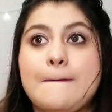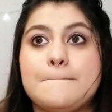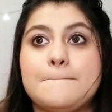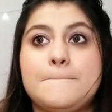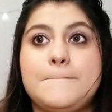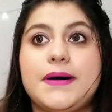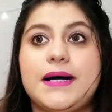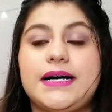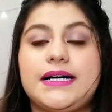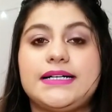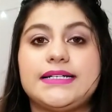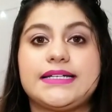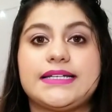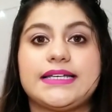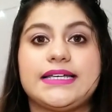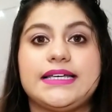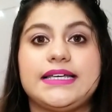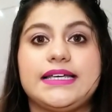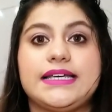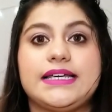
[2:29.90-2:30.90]

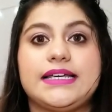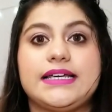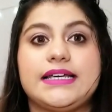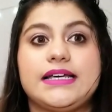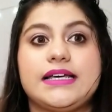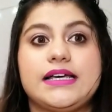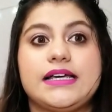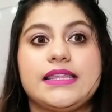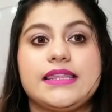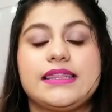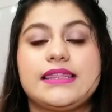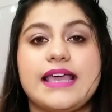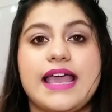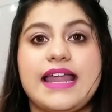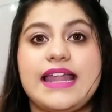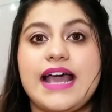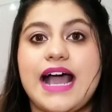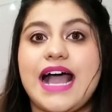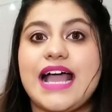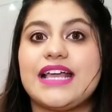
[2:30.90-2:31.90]
But
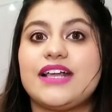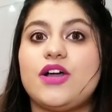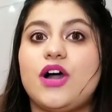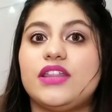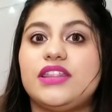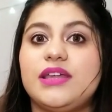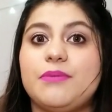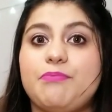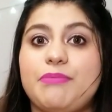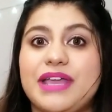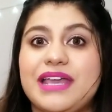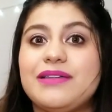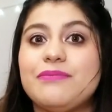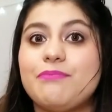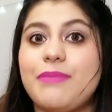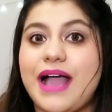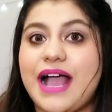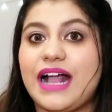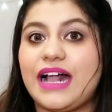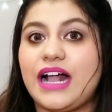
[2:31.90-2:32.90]
then I got the
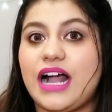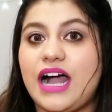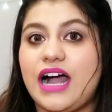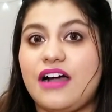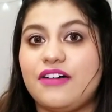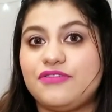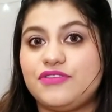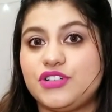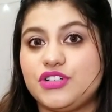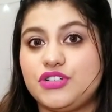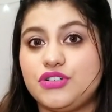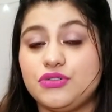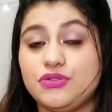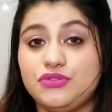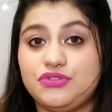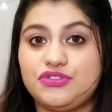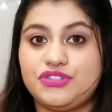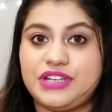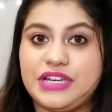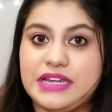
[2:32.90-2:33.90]
pain back after
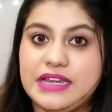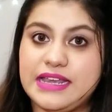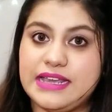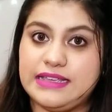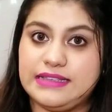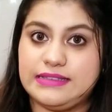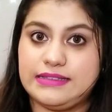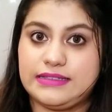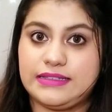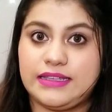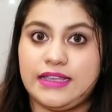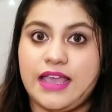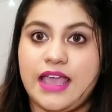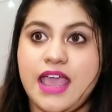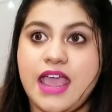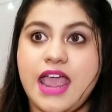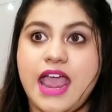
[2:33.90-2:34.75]
2-3 days,